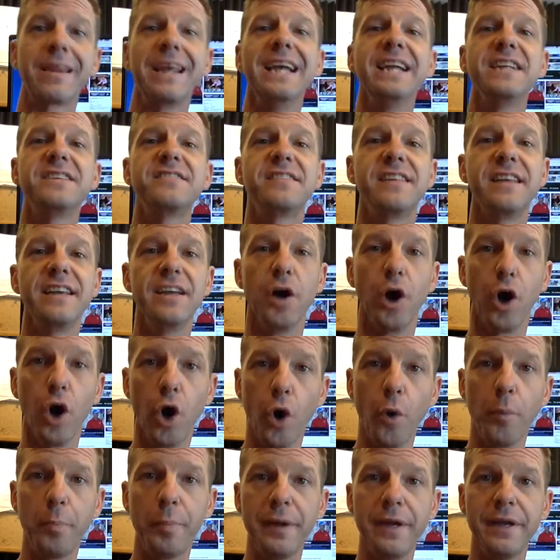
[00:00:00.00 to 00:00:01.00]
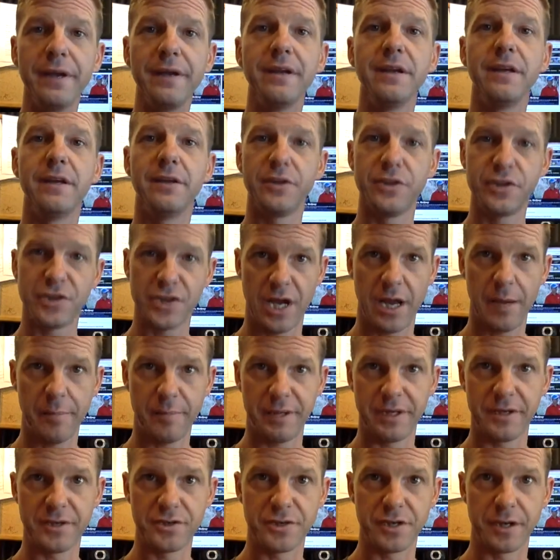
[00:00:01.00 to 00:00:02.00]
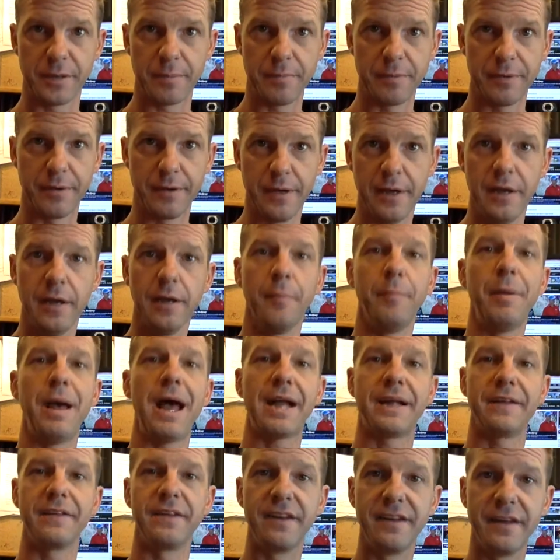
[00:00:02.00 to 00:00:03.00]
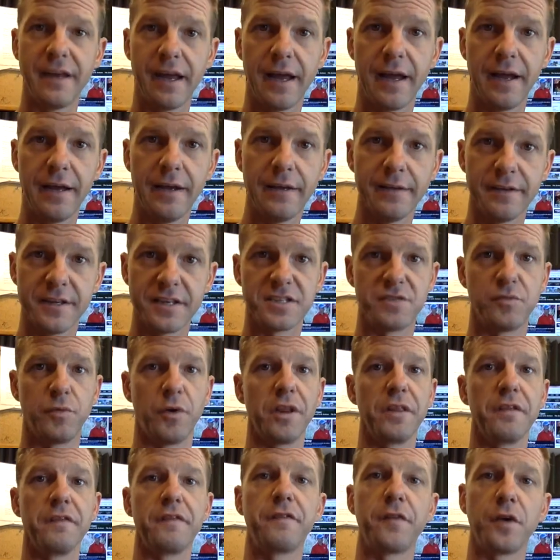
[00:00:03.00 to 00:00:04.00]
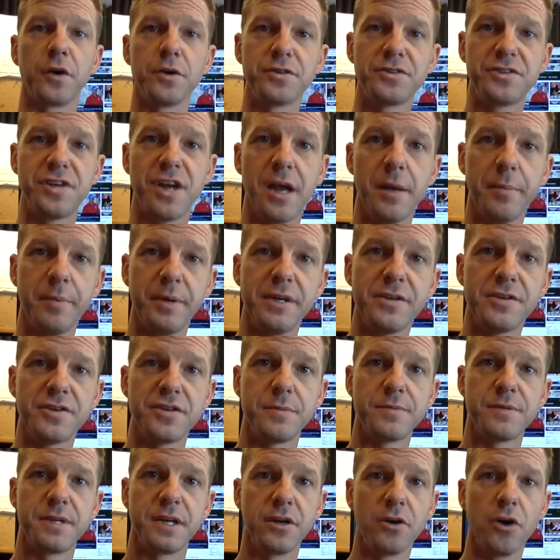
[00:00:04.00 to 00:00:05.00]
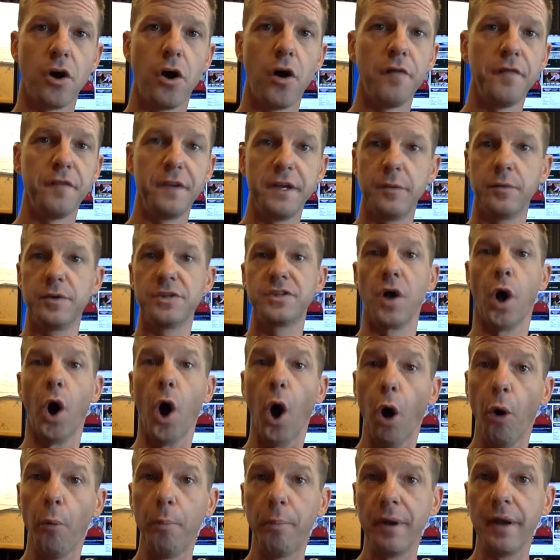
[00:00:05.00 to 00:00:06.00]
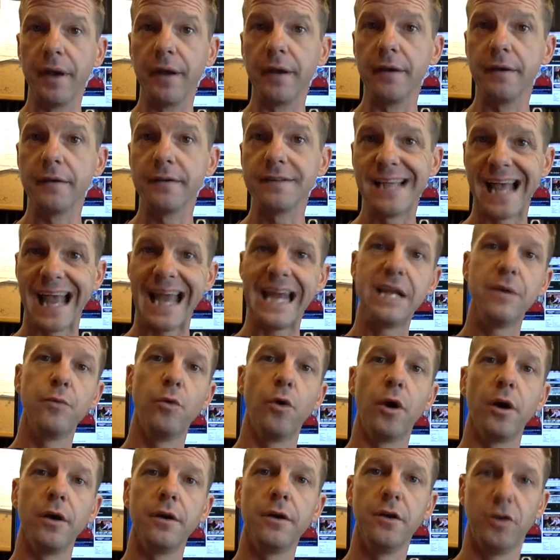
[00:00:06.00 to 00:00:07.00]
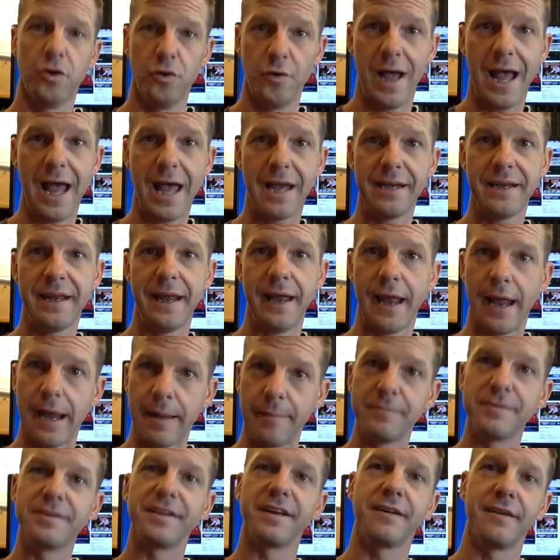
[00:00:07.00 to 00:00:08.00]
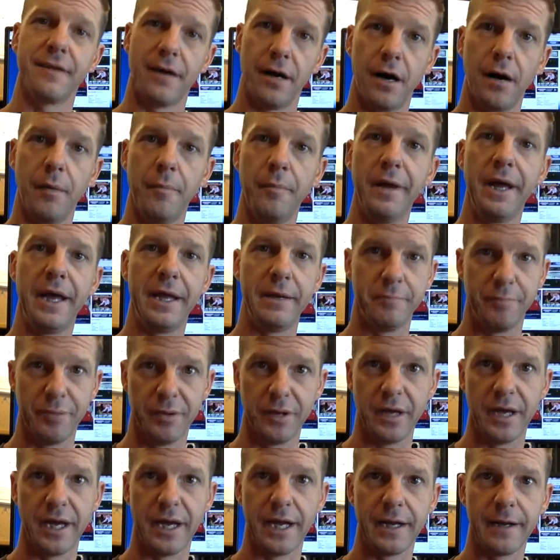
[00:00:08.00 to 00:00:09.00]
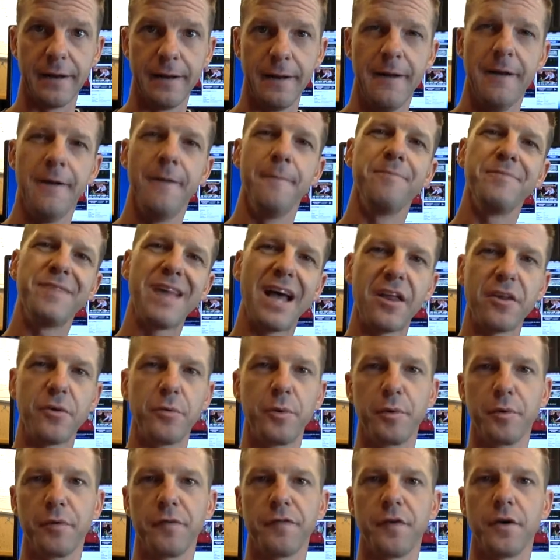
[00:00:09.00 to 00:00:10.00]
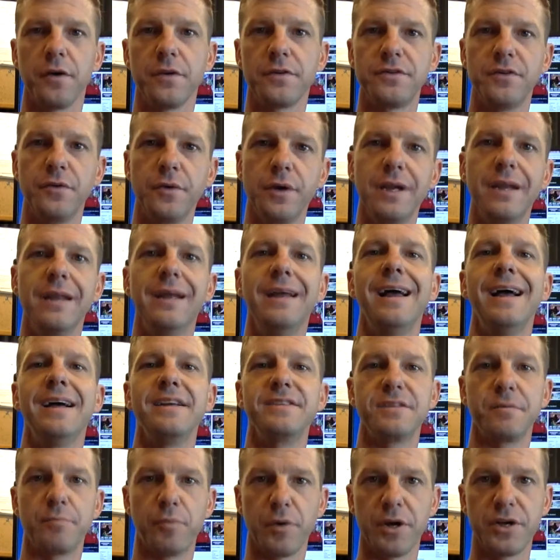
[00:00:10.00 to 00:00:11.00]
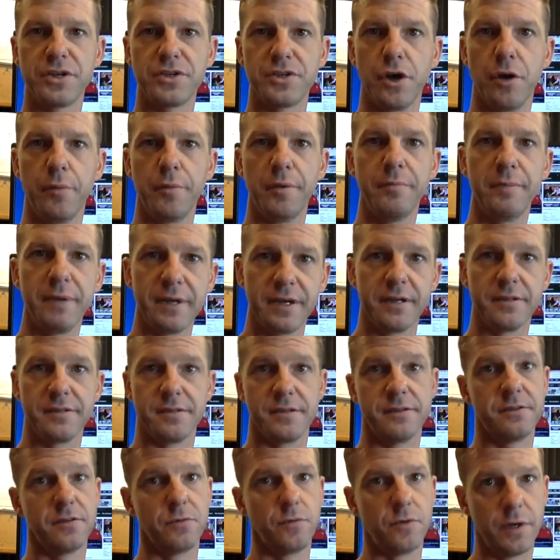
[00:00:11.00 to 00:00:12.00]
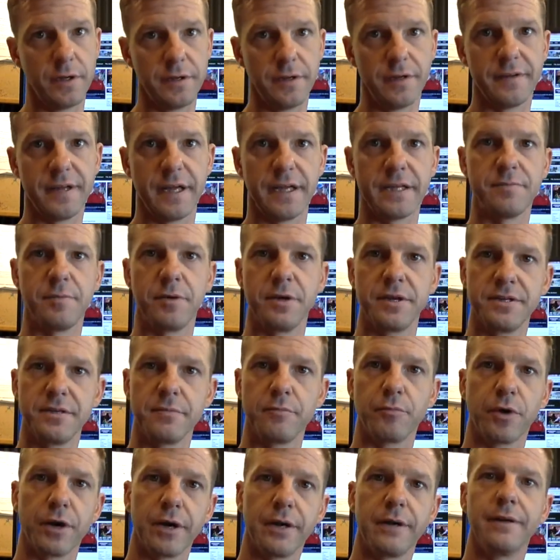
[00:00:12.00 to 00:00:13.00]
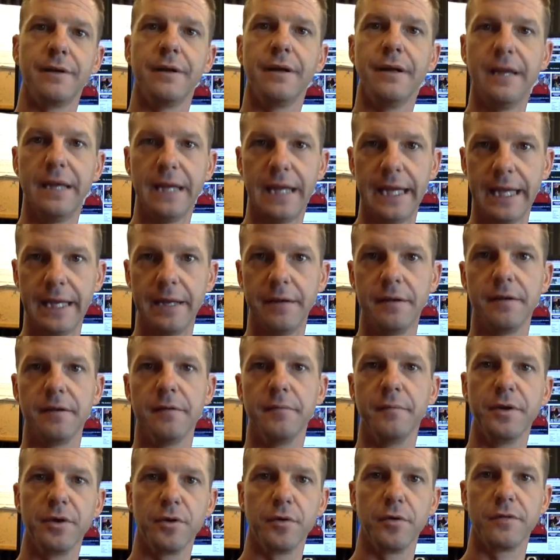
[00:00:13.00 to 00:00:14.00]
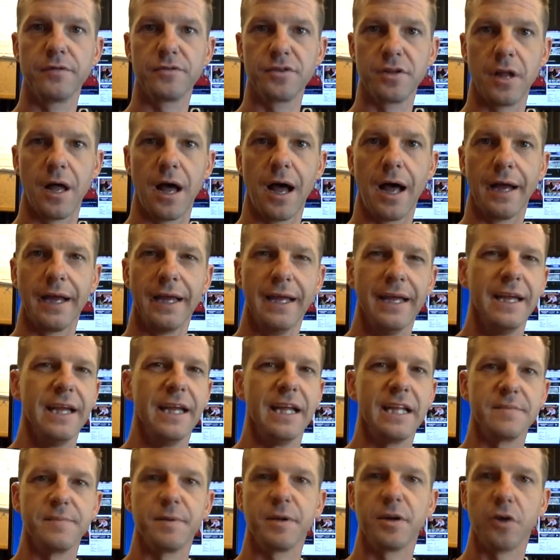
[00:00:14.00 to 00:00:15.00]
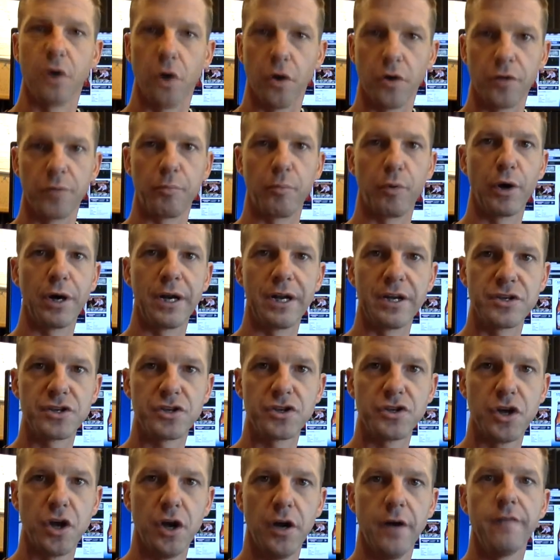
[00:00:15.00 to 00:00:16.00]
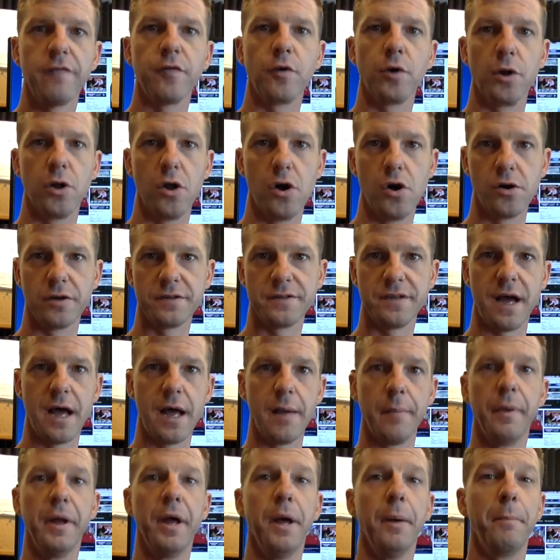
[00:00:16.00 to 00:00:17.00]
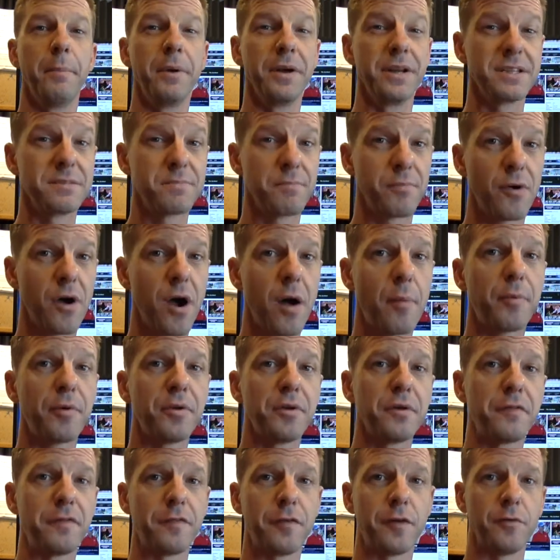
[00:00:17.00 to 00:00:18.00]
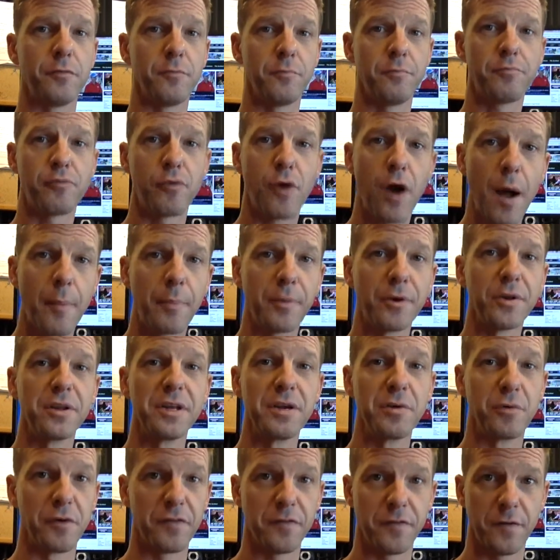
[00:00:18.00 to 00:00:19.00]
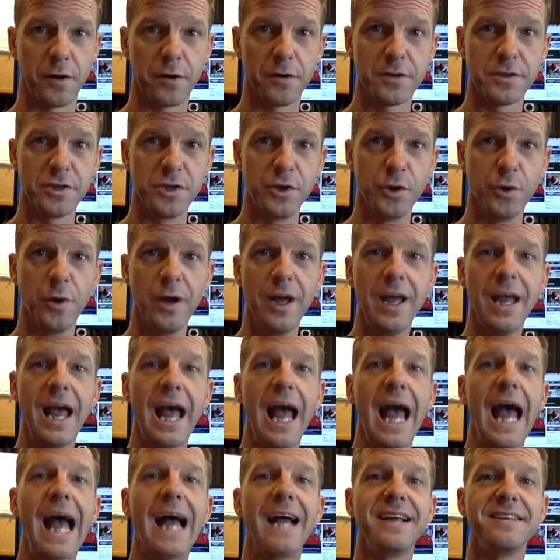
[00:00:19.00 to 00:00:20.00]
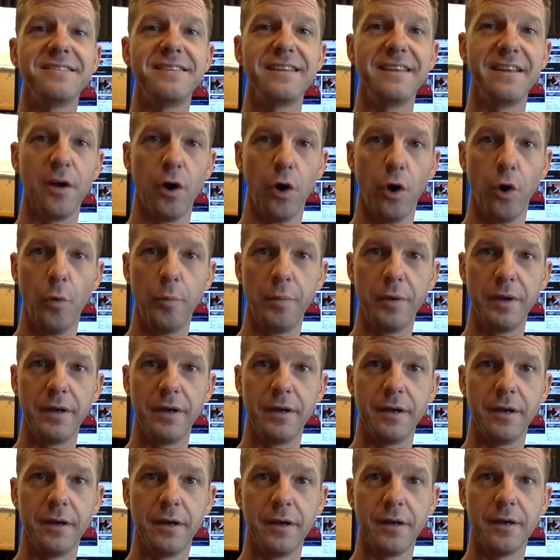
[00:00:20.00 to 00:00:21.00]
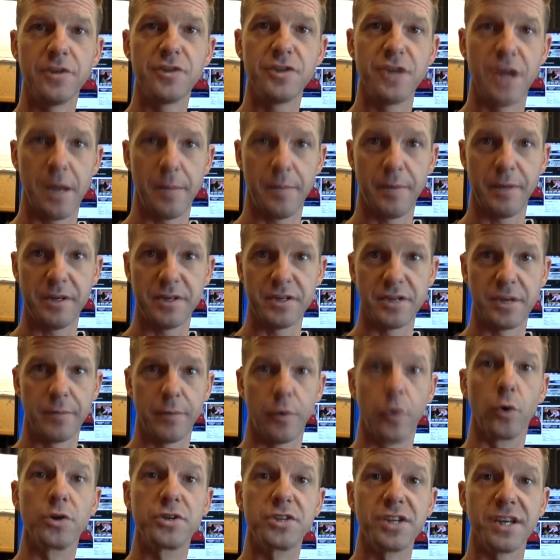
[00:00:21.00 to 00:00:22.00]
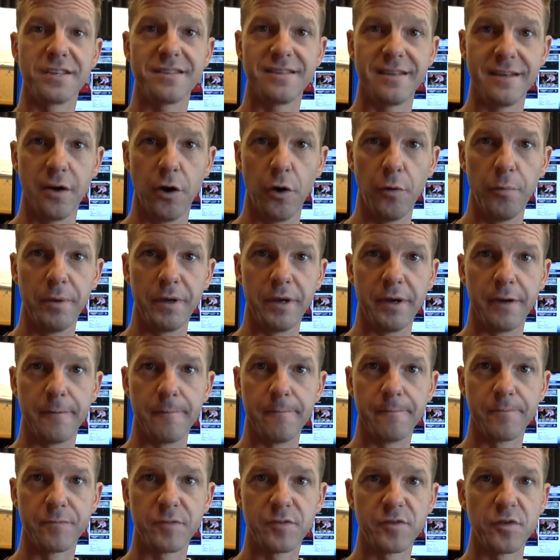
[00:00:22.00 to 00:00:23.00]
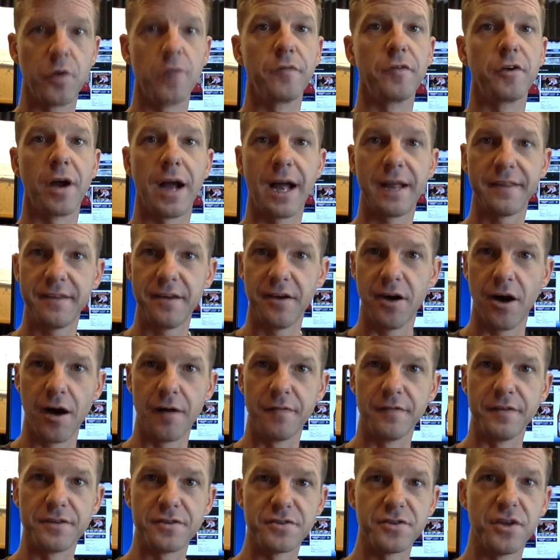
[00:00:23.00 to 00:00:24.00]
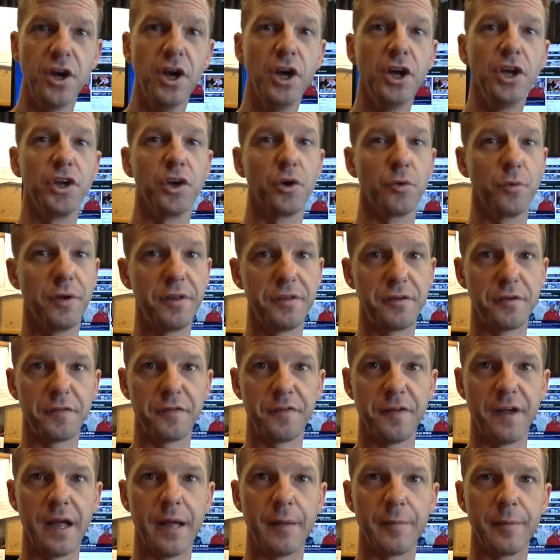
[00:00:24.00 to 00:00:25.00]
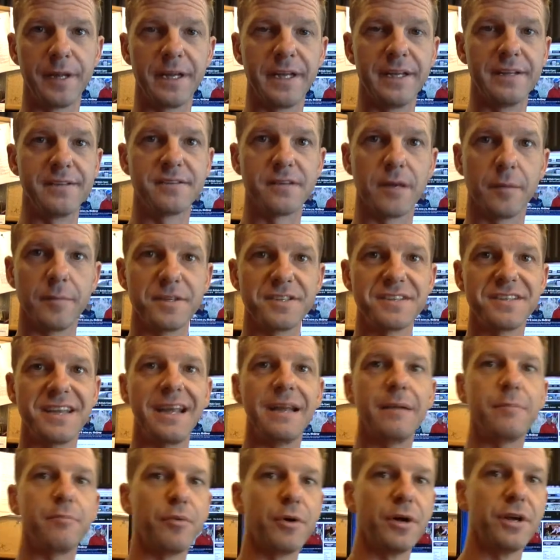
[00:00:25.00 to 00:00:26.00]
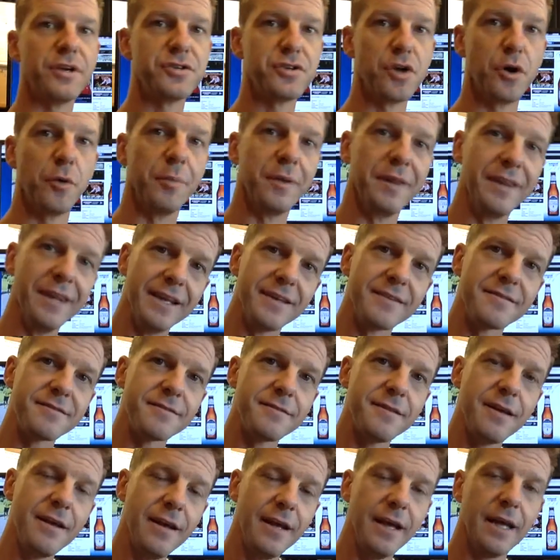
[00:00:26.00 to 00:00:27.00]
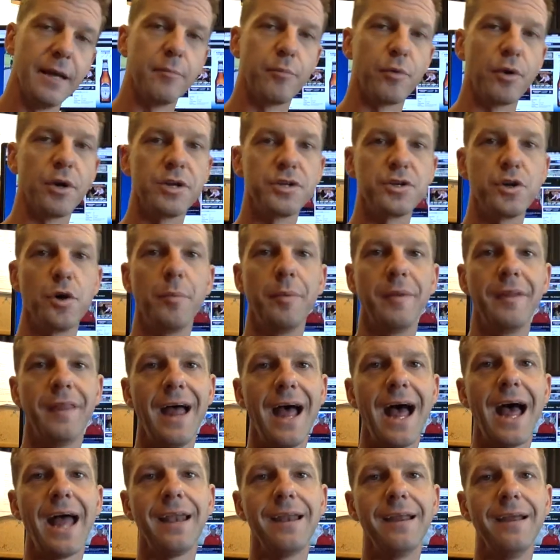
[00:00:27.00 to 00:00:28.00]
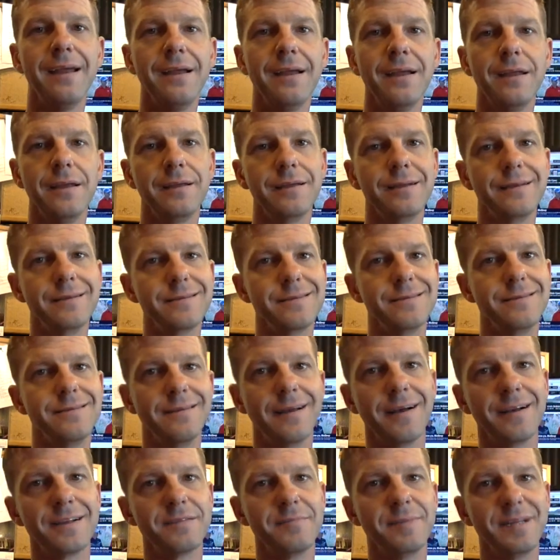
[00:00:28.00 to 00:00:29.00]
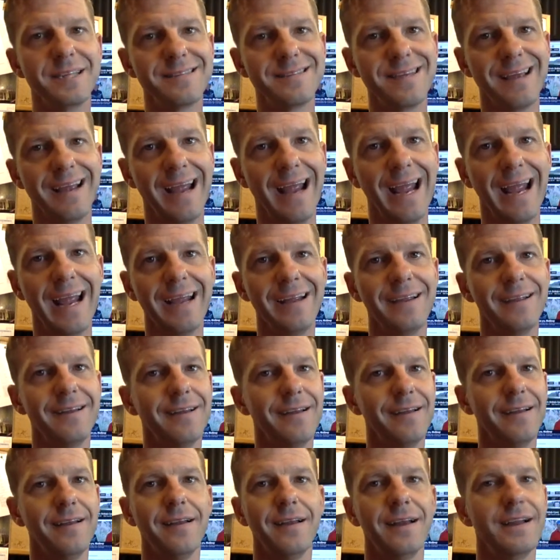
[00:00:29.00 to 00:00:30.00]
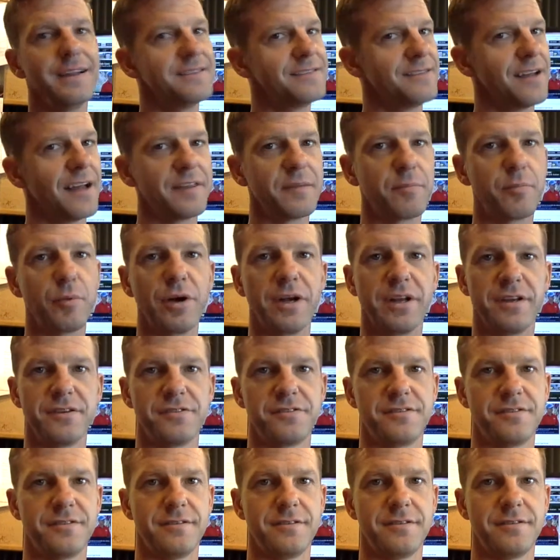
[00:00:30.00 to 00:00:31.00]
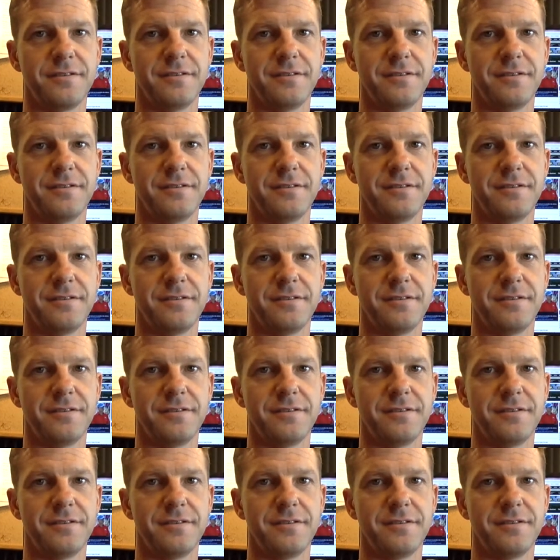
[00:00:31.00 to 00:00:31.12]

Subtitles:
It's the Open Championship. Back in the day, this is one of the first championships in golf, and it was open to anyone who had game to come and play. Now that we refer to it as the British Open, because it's the one that takes place in Britain in the middle of July, it's been called the British for a long time. But it's properly referred to as the Open Championship, or just the Open. So if you're at the office, you're with your family, and someone's saying British Open this and British Open that, you can just nudge them and say, hey, it's not the British.